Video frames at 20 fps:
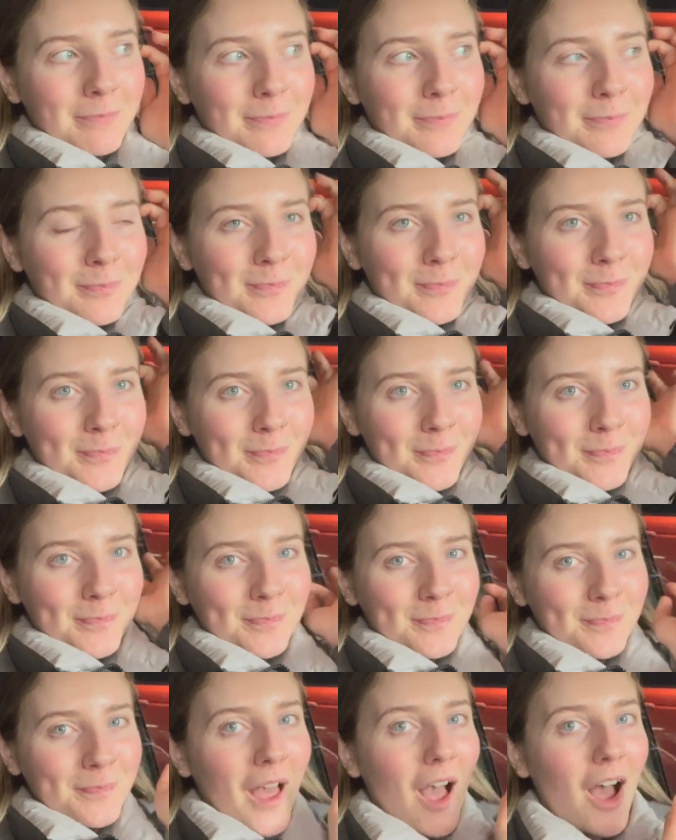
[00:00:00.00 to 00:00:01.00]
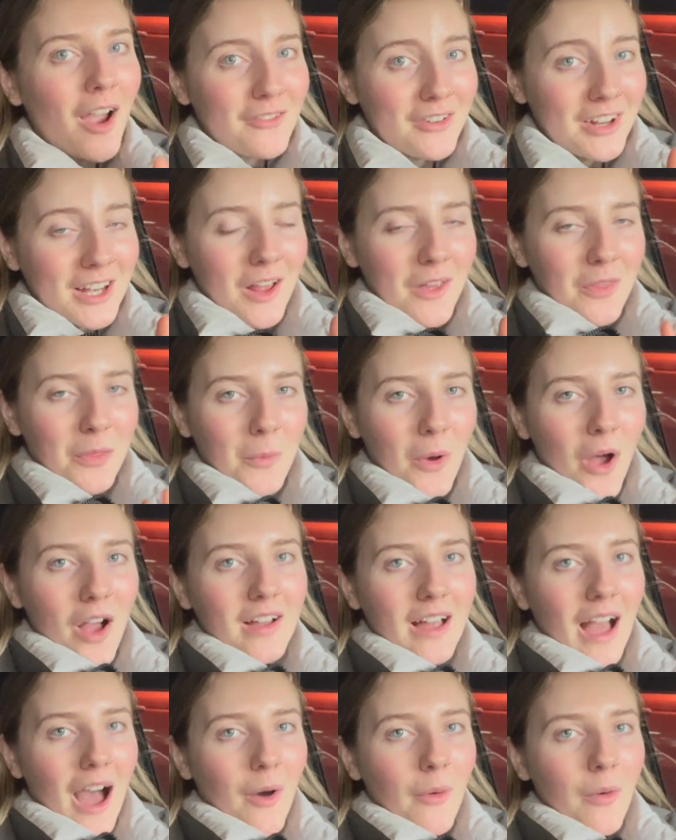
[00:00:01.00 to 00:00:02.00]
I really like the
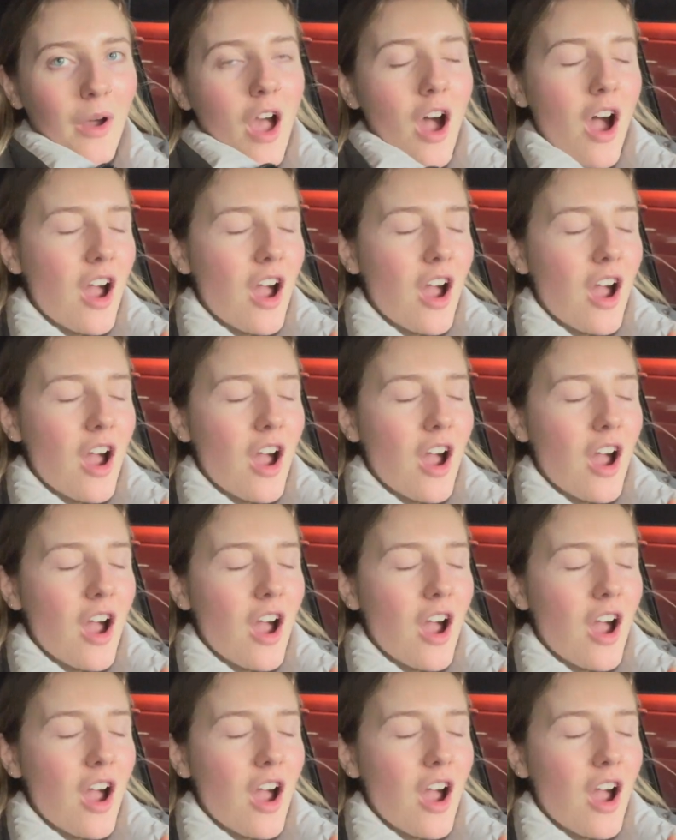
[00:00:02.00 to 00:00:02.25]
workout.